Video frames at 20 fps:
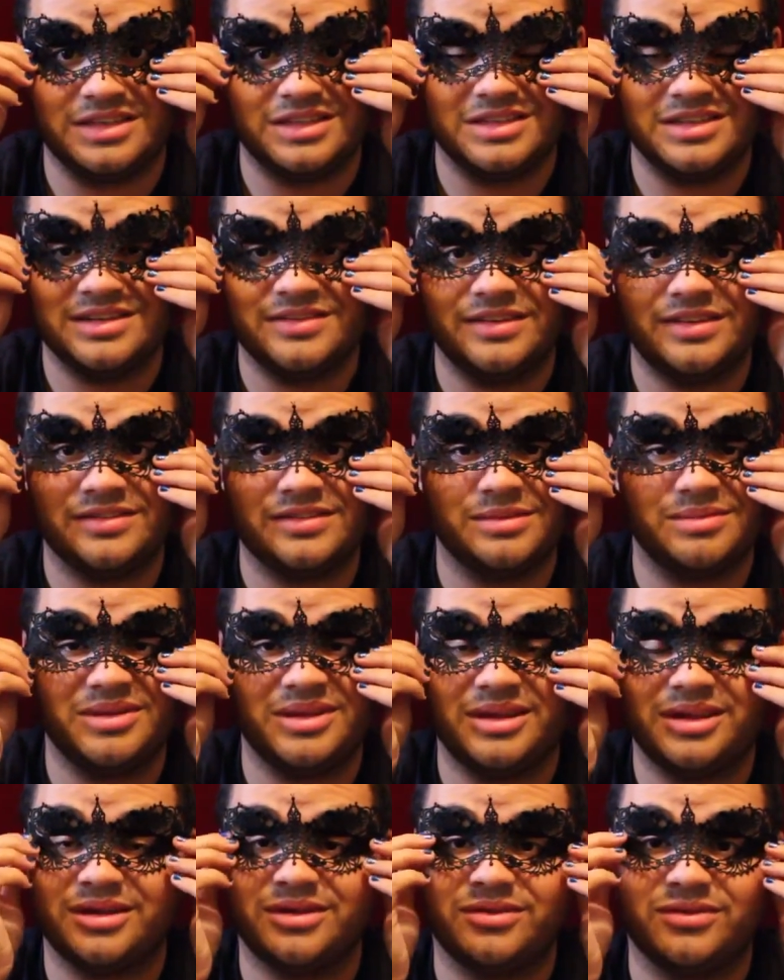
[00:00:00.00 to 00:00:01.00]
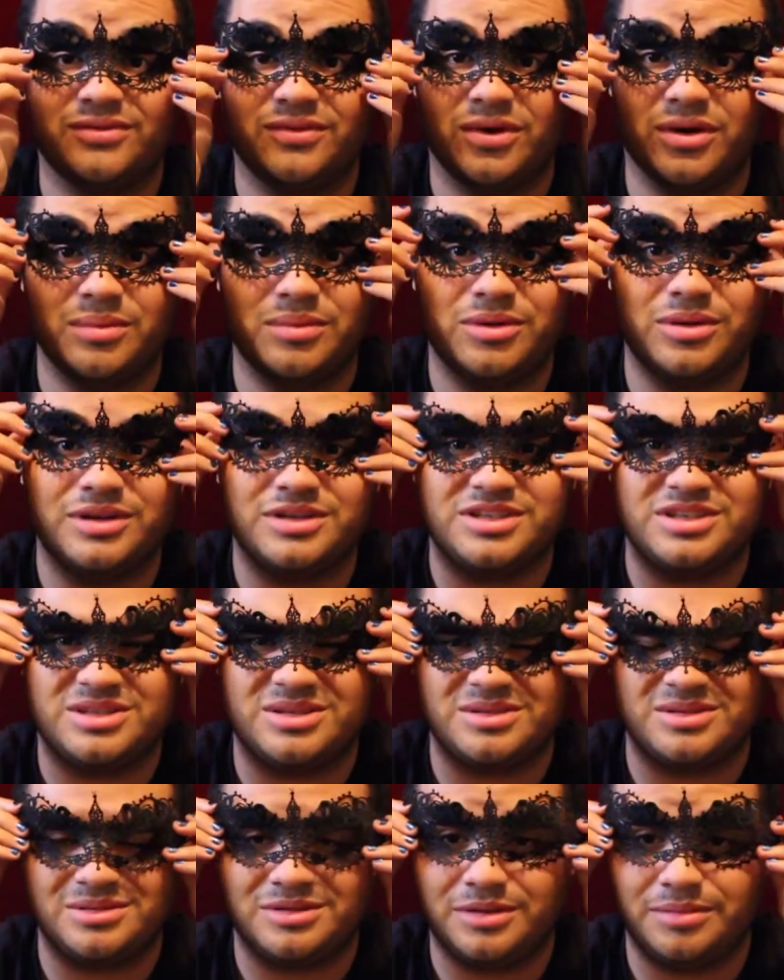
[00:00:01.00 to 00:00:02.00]
It doesn't even have to be formal. It
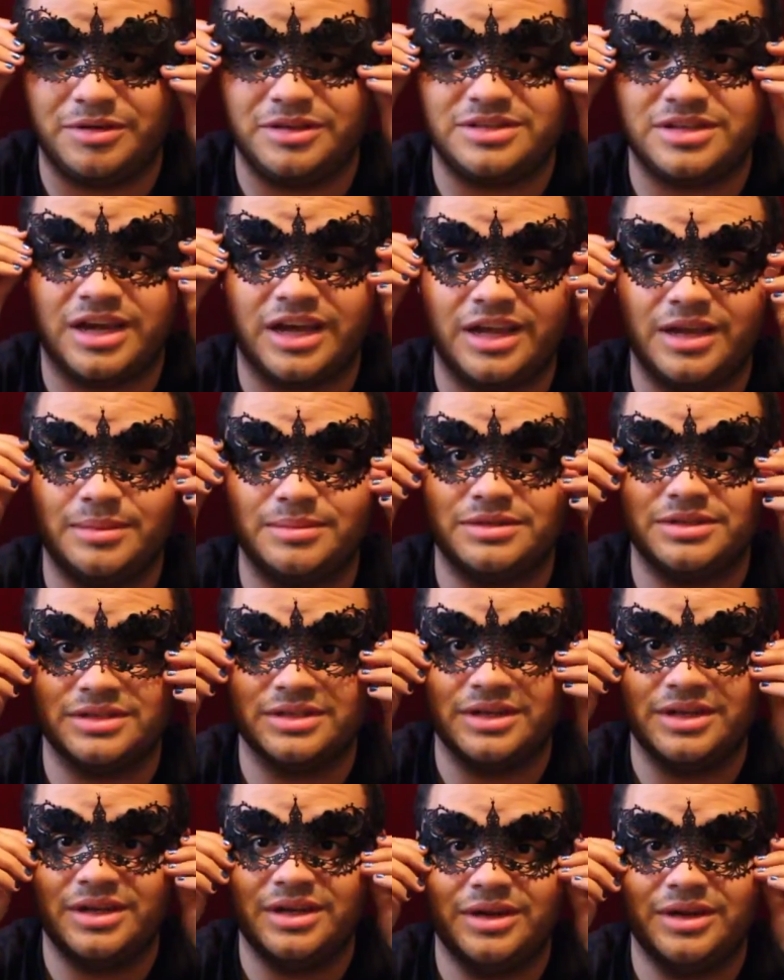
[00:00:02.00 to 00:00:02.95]
just can be typed